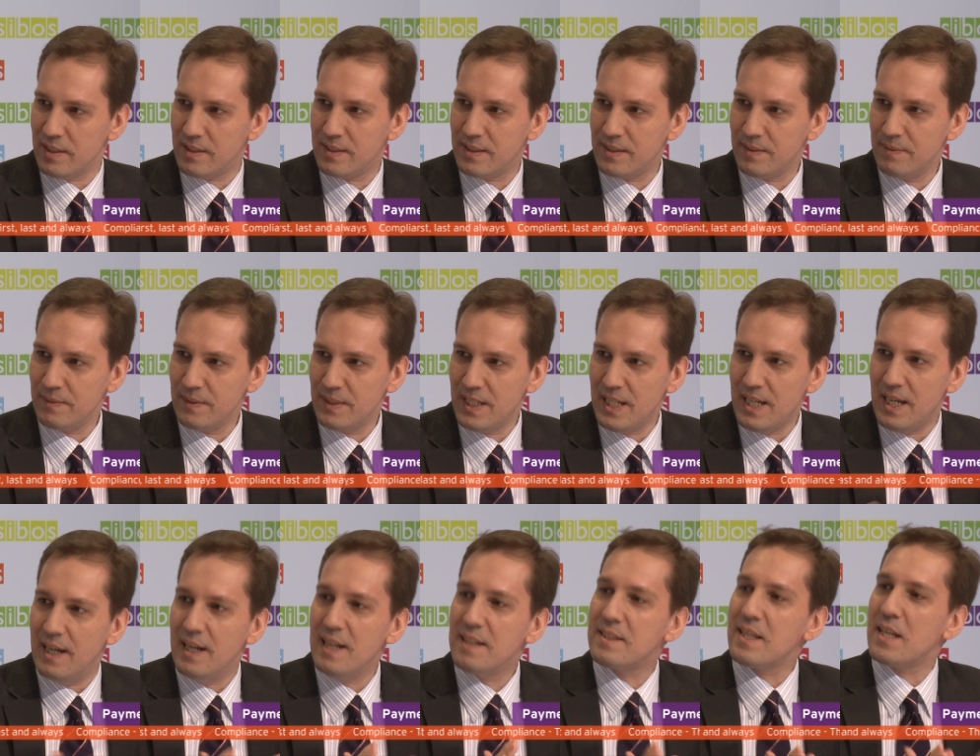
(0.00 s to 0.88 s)
of this.
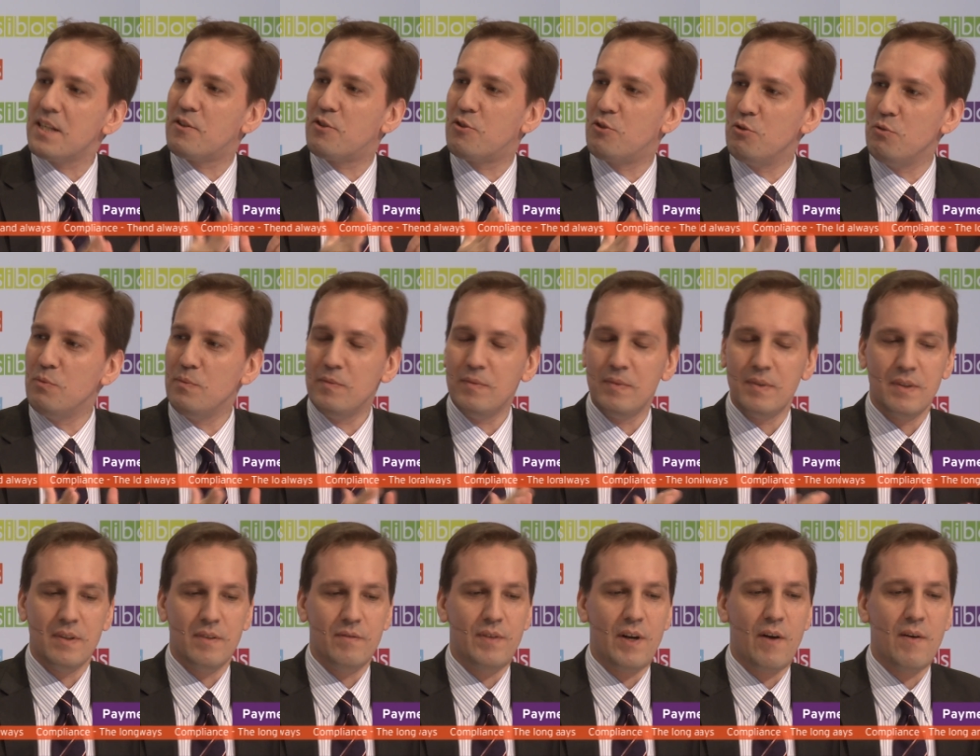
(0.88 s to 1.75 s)
Let's
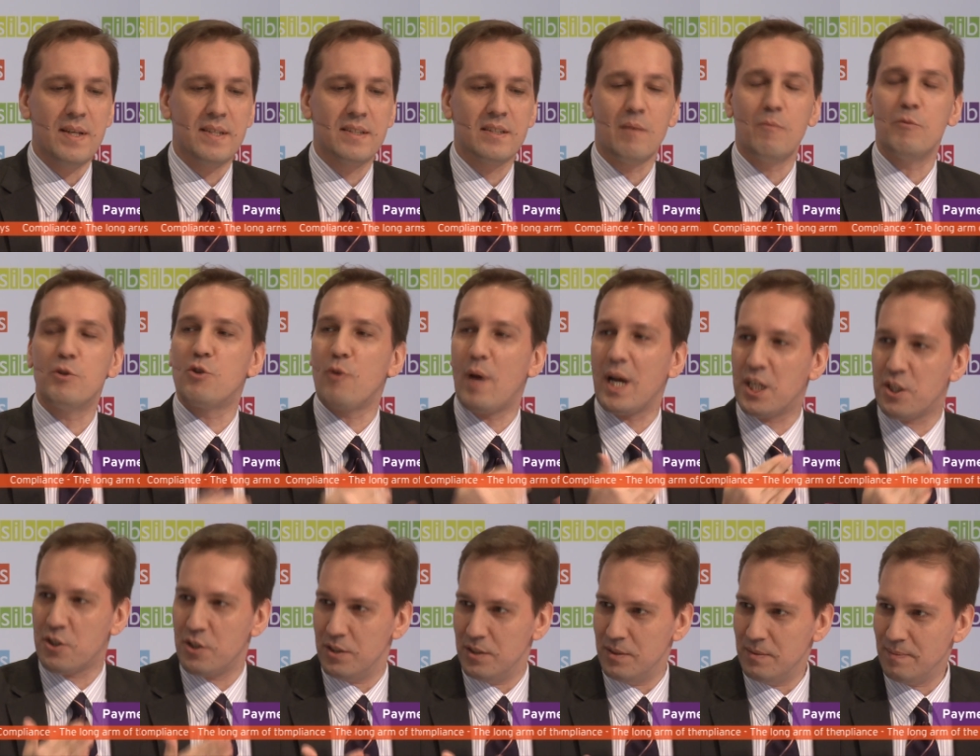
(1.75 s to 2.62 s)
assume there is some
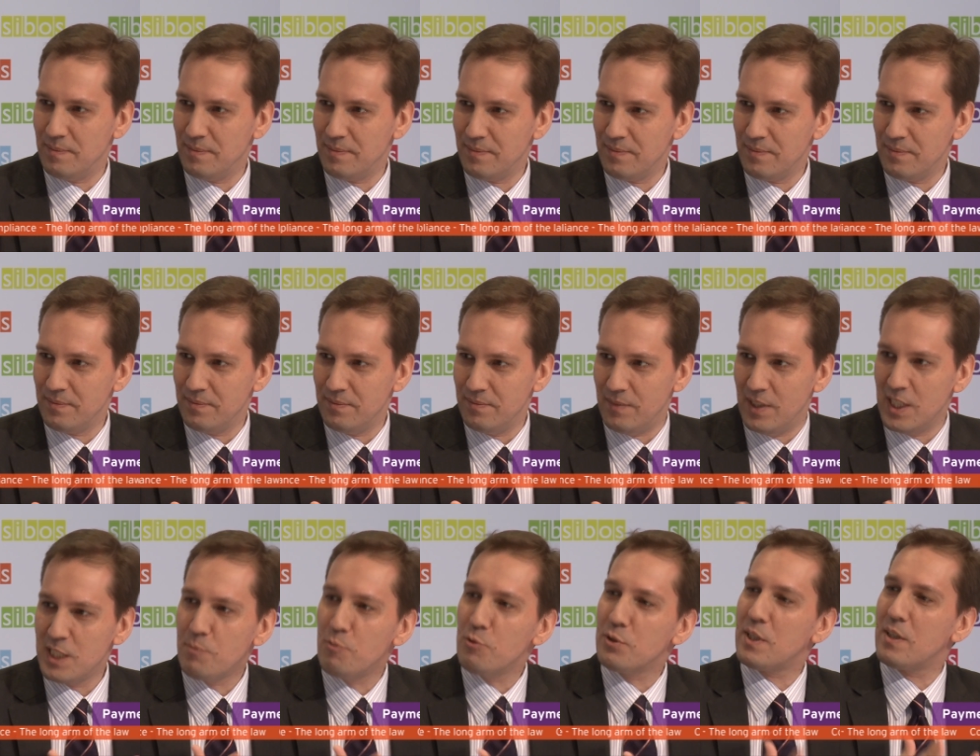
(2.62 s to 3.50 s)
traction.
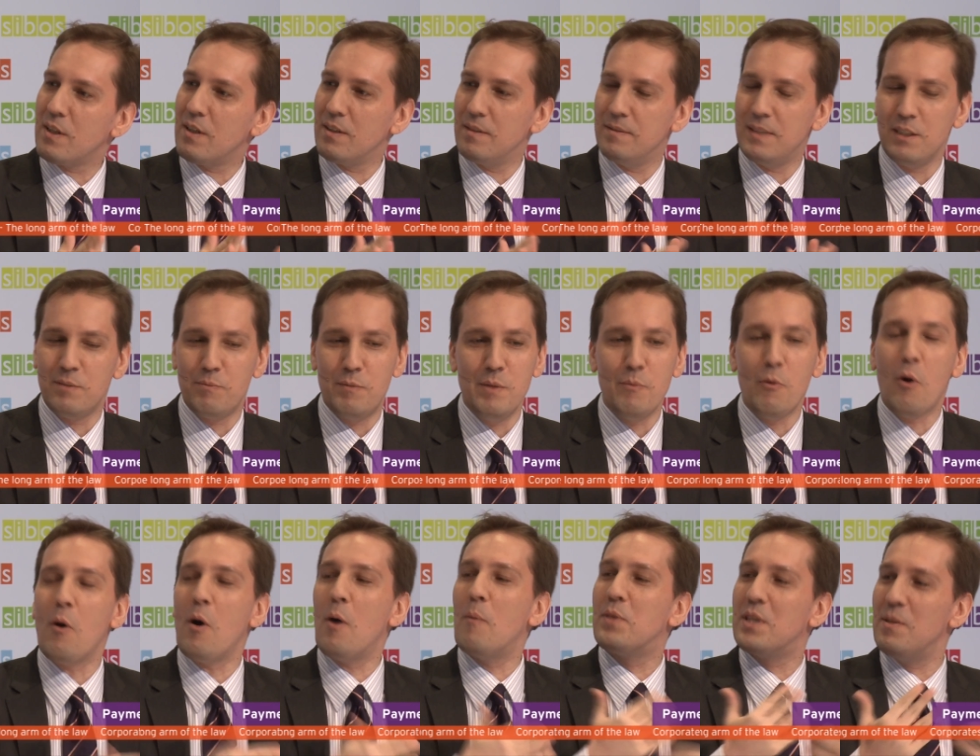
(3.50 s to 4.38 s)
Let's, put, uh, let's
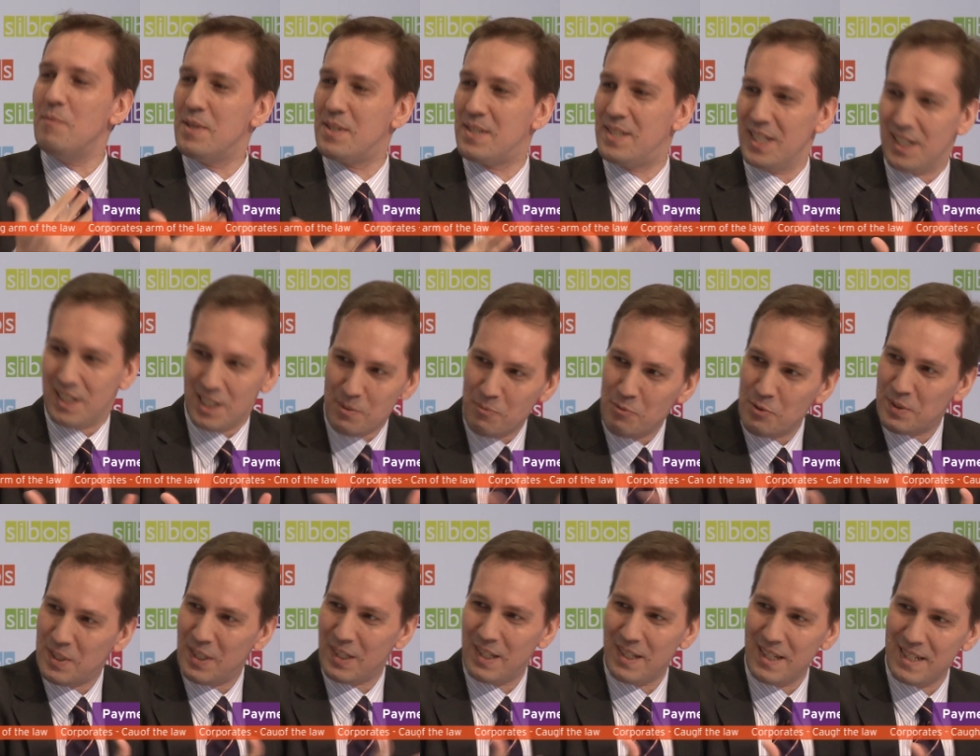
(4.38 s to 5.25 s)
be more optimistic. Let's
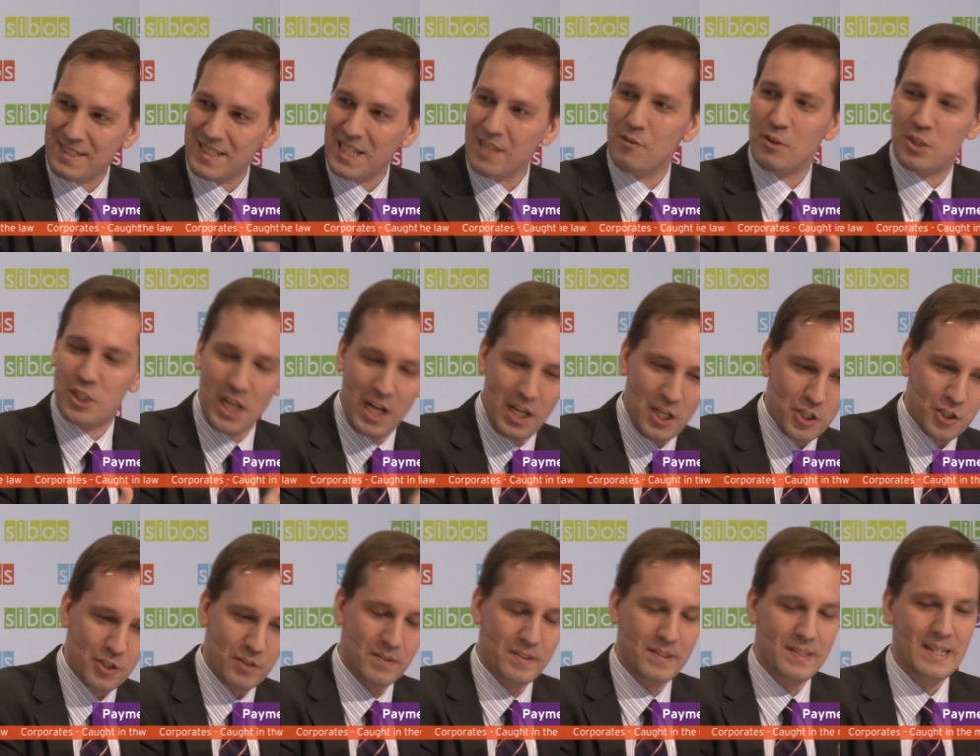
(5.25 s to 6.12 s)
put uh, aside the
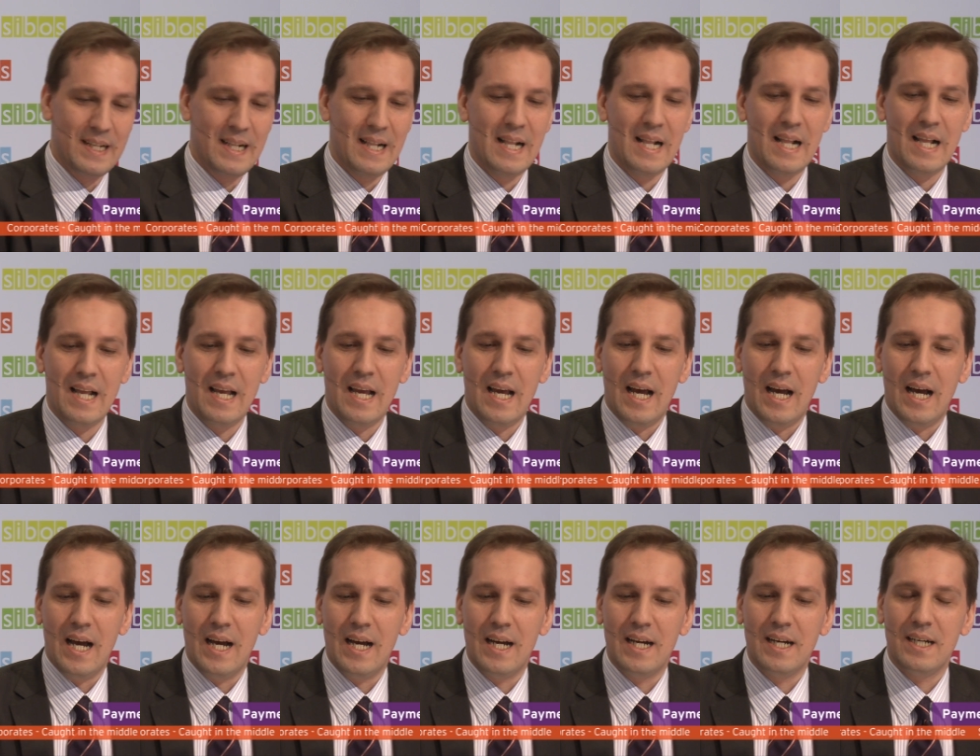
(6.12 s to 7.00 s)
challenges.
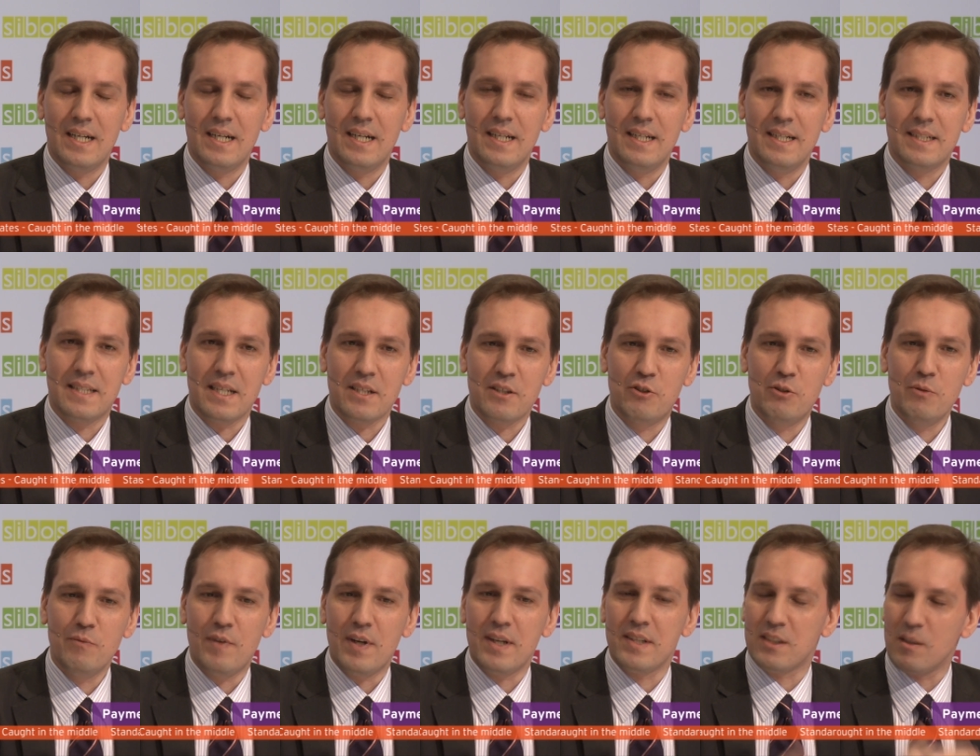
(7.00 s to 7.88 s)
Uh, let's
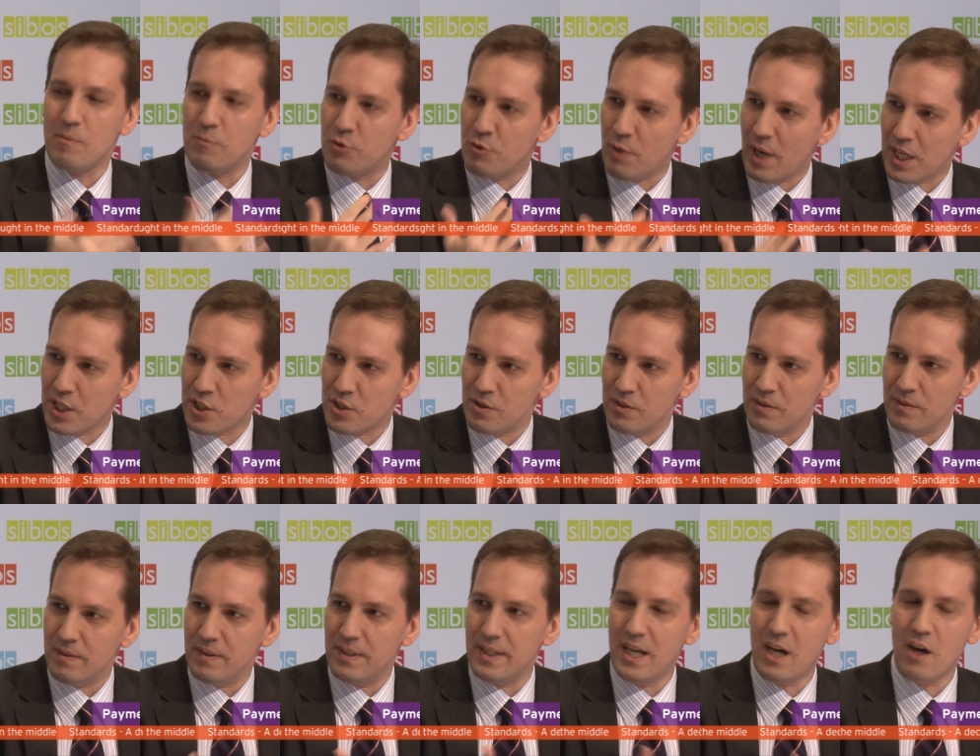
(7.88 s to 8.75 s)
assume there's some
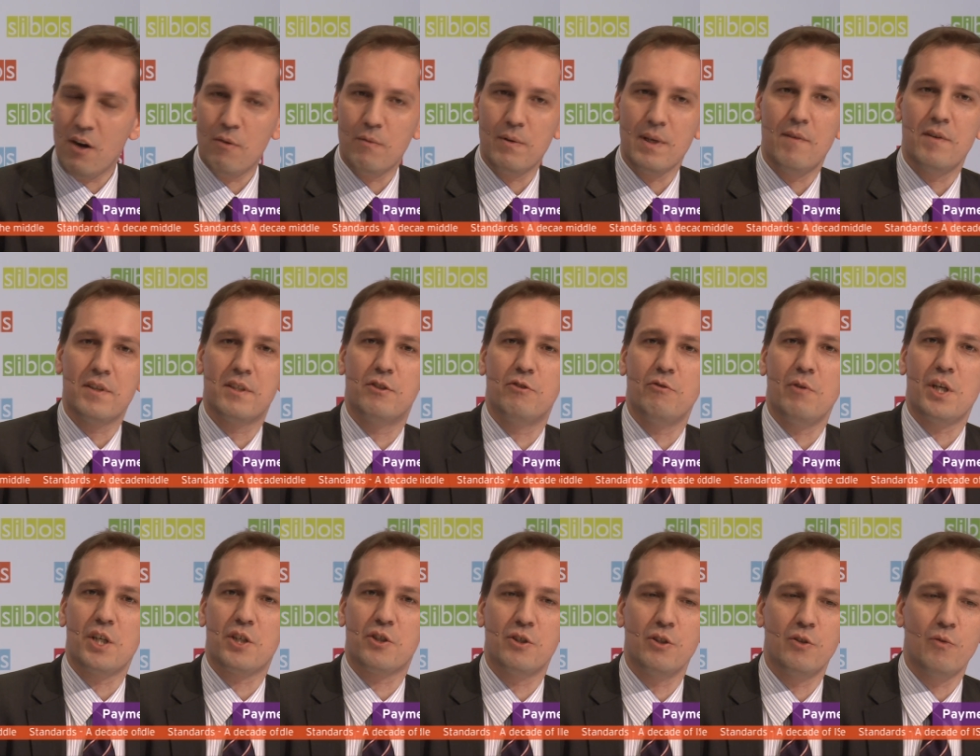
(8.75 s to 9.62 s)
traction. Now we have a
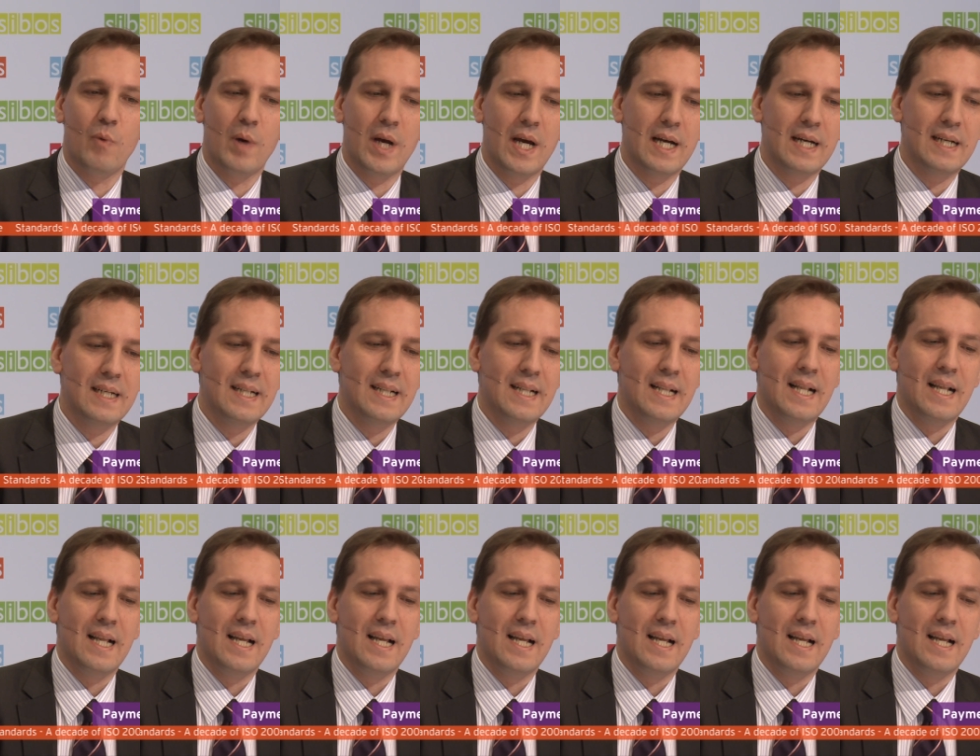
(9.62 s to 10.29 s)
situation where